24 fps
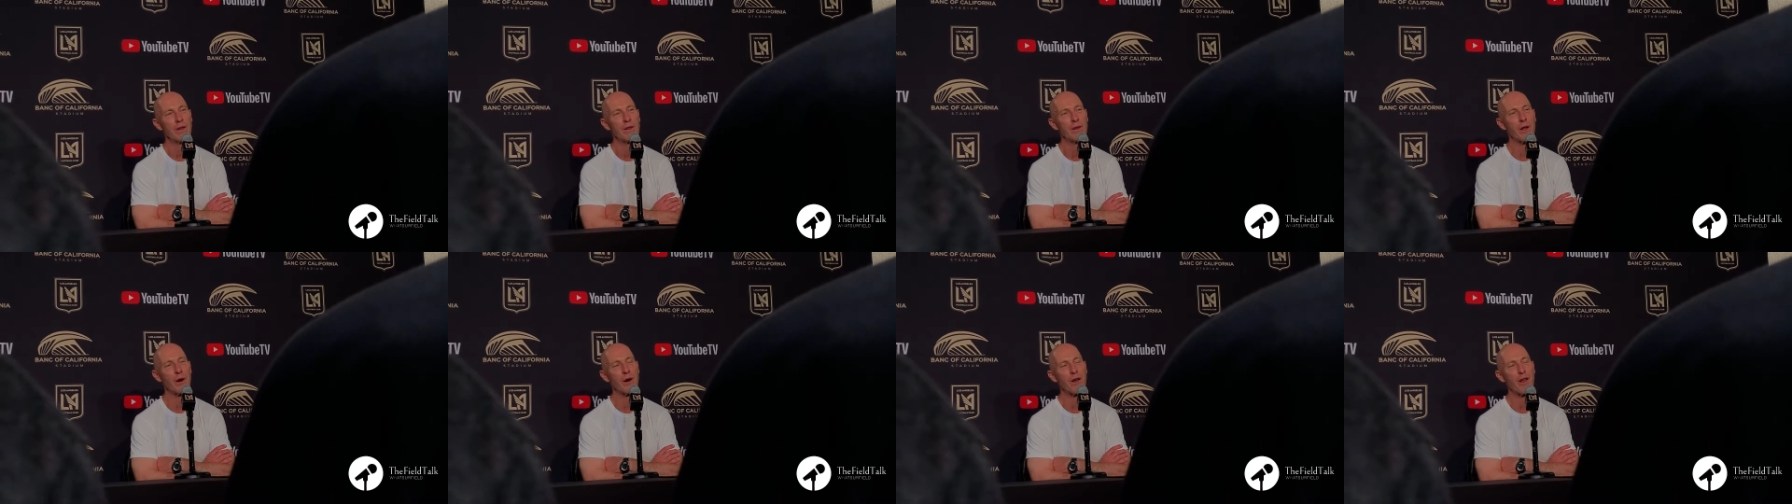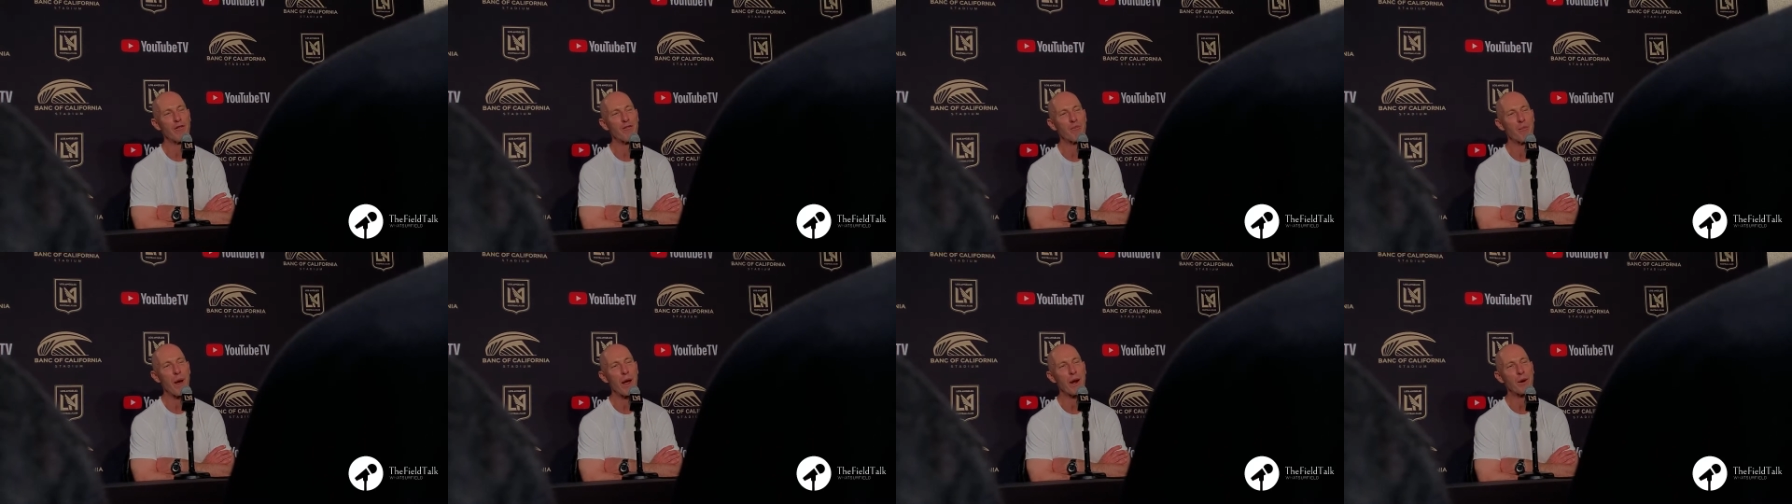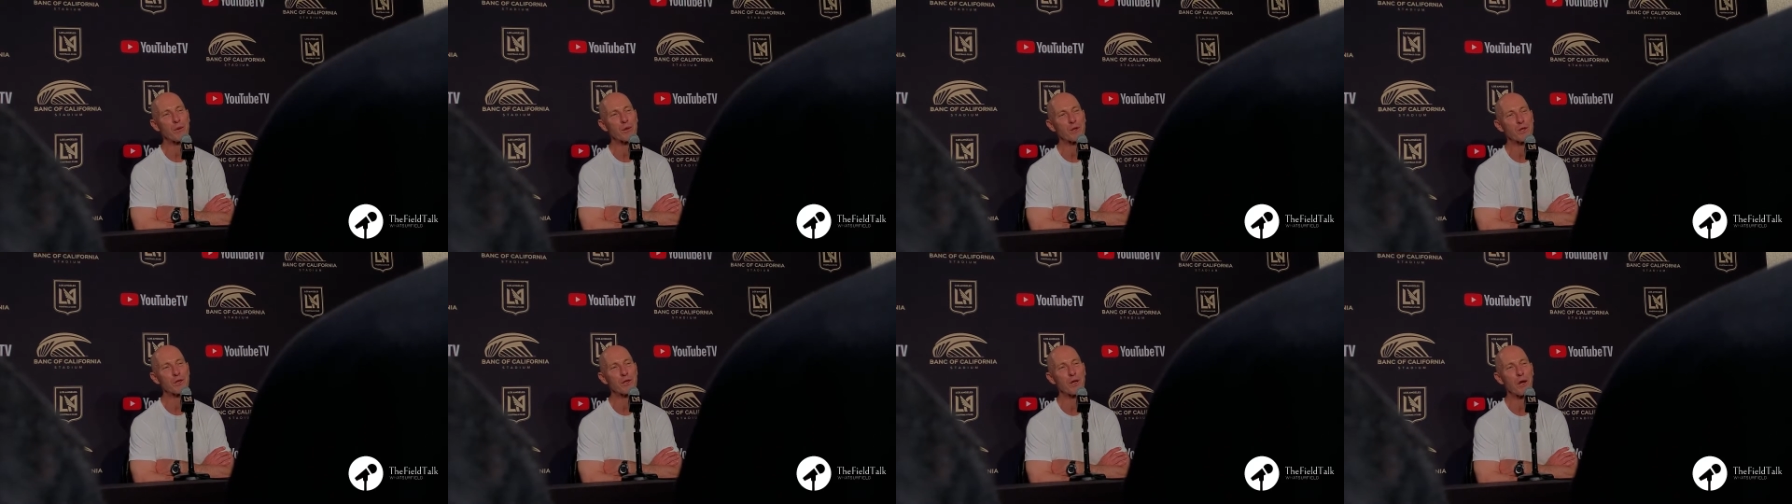their left
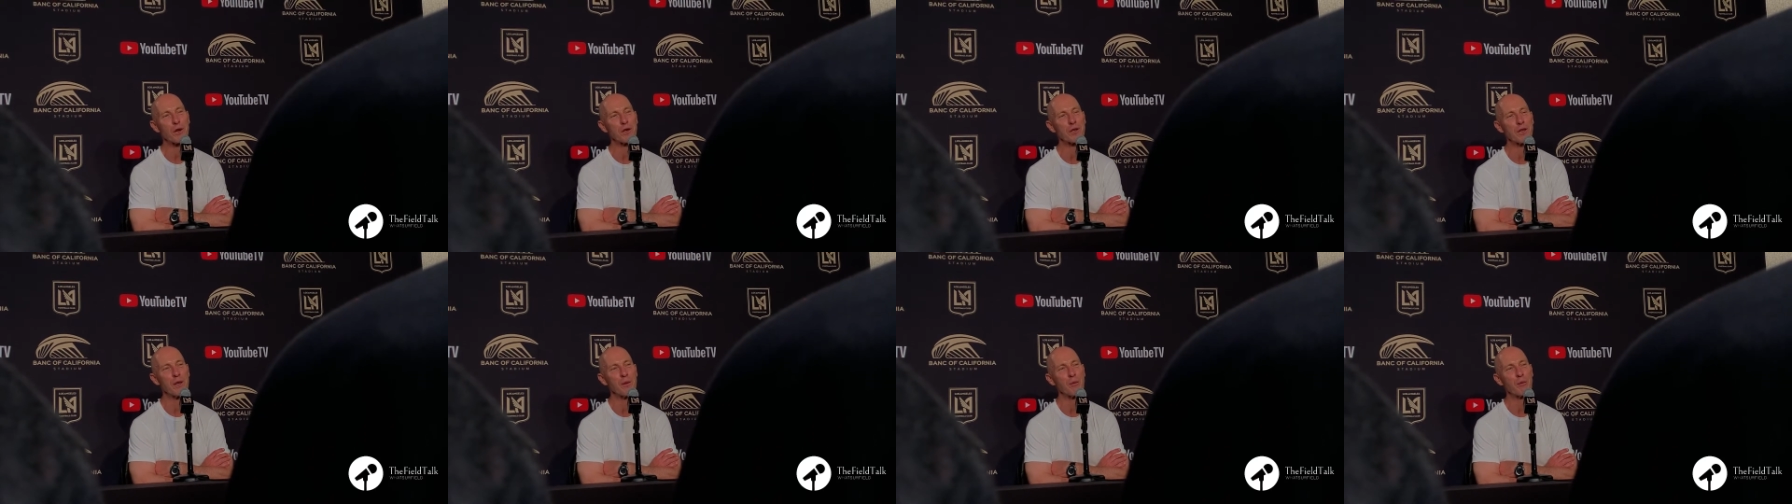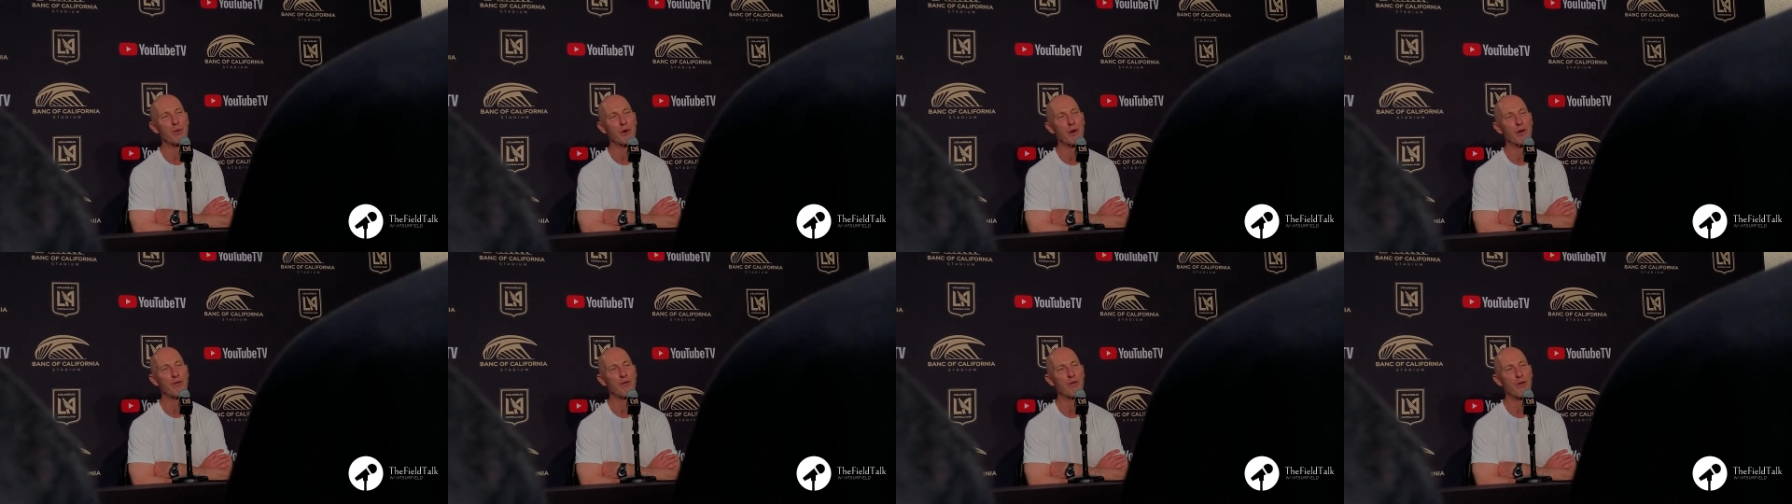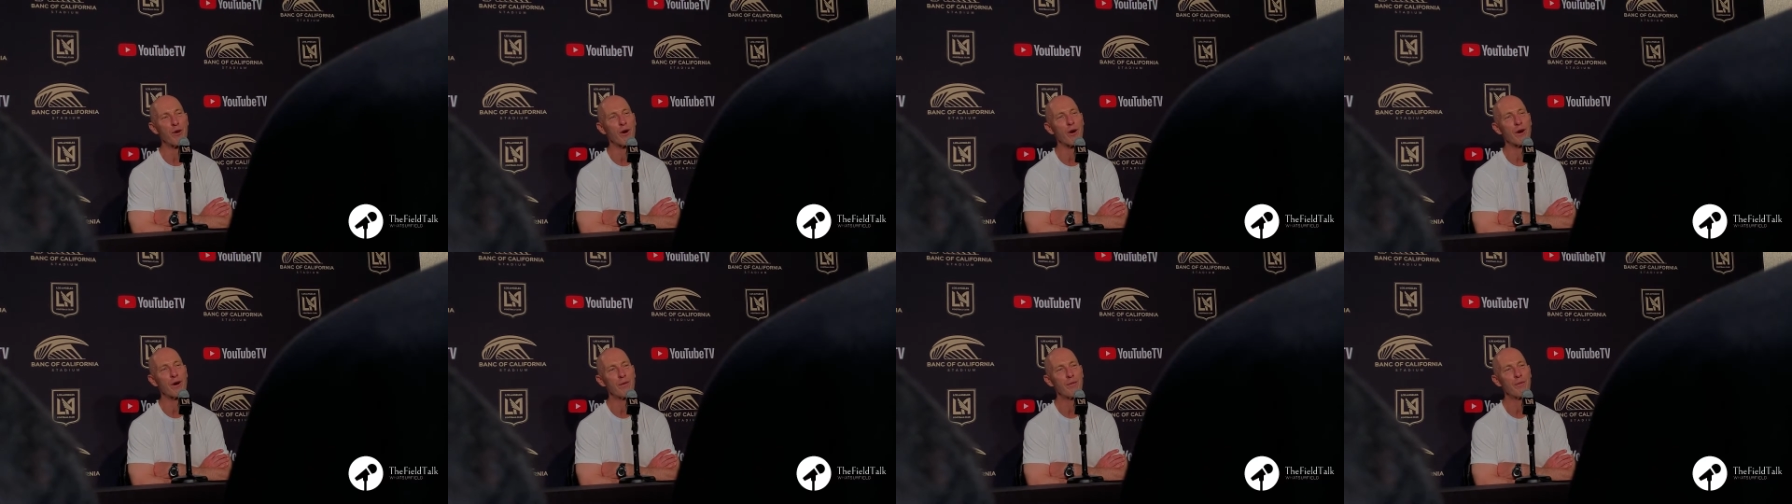back was tucked in pretty
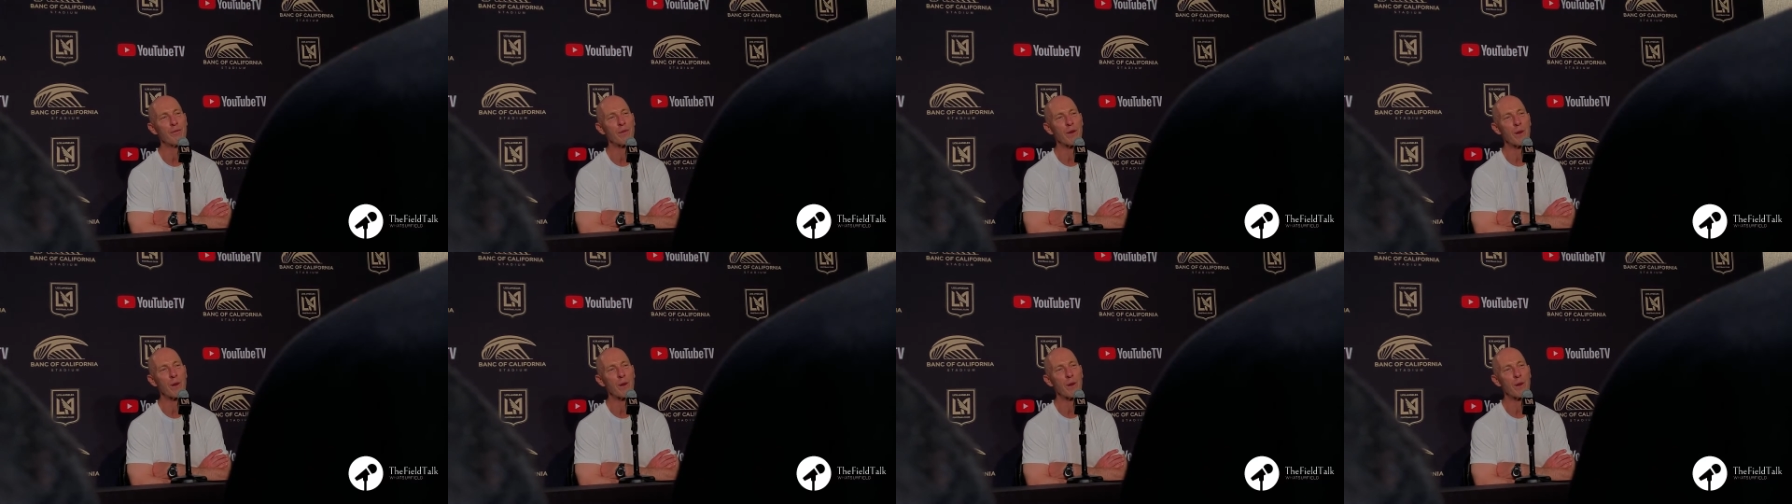far.